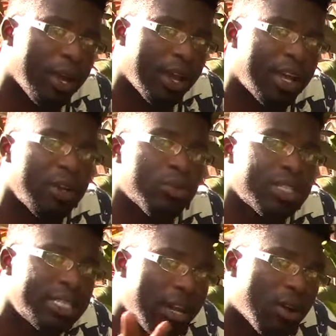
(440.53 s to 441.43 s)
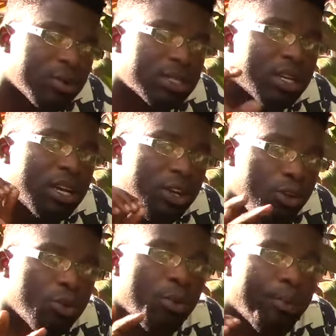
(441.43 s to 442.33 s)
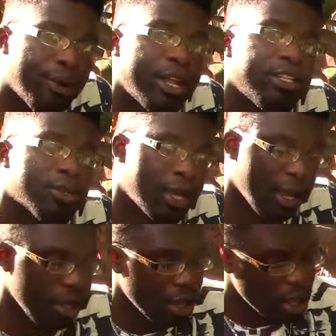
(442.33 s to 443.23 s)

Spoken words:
where it will send out a new branch, okay?